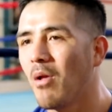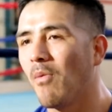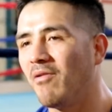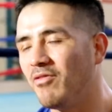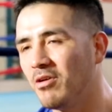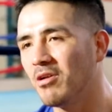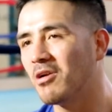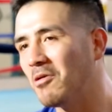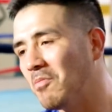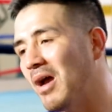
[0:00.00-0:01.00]
But if you're gonna
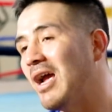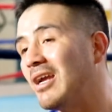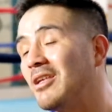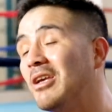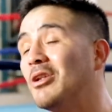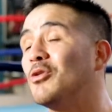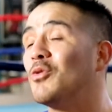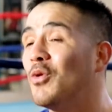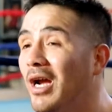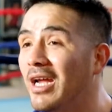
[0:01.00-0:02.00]
come back, you gotta do
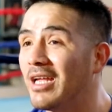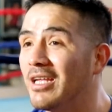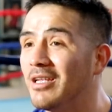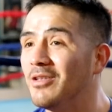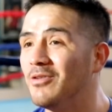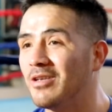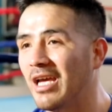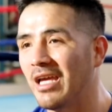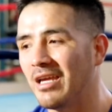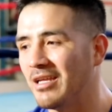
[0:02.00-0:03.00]
it right. You
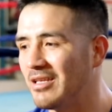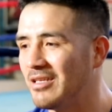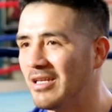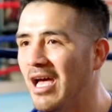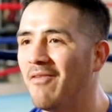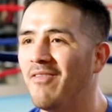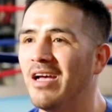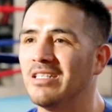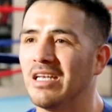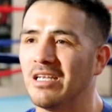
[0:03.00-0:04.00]
can't
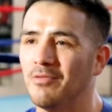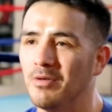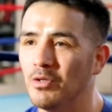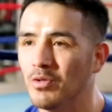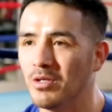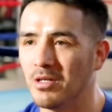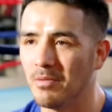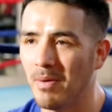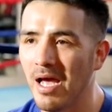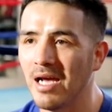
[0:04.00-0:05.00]
half-ass like you've been doing in the
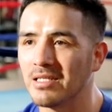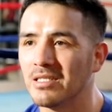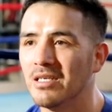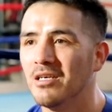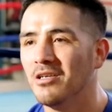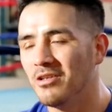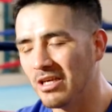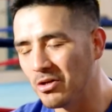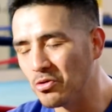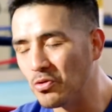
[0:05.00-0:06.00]
past. You
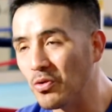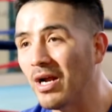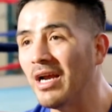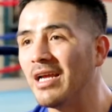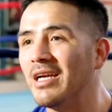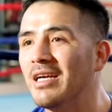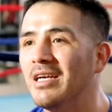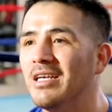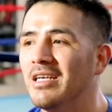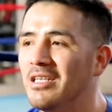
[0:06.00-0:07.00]
gotta do it right.
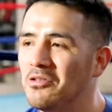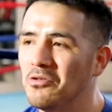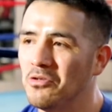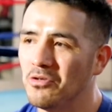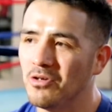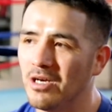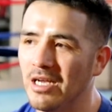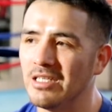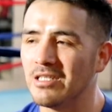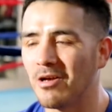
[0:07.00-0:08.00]
And so, you know, I
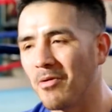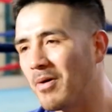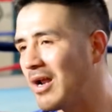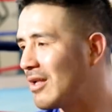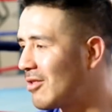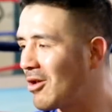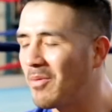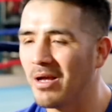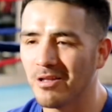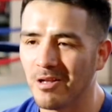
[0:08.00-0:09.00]
just thought about it,
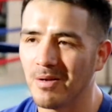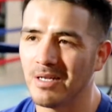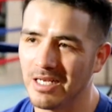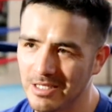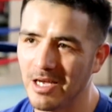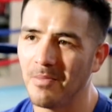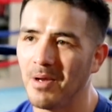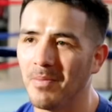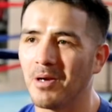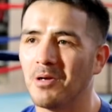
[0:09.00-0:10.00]
oh, that's how I made
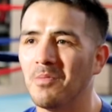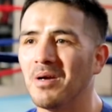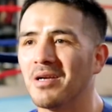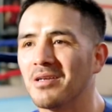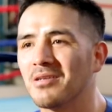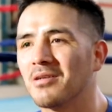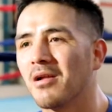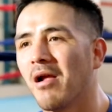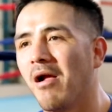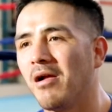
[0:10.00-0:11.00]
my comeback.
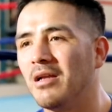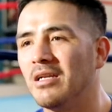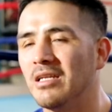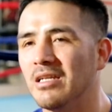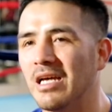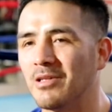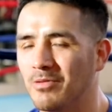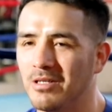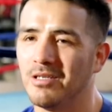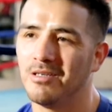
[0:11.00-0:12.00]
And yeah, then that's
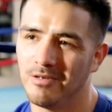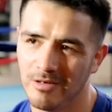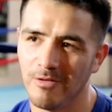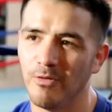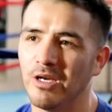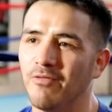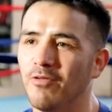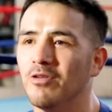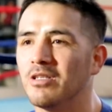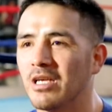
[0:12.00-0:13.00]
when Ricky
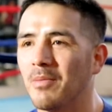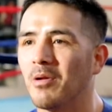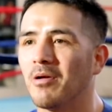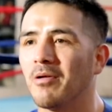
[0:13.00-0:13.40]
Funes came along.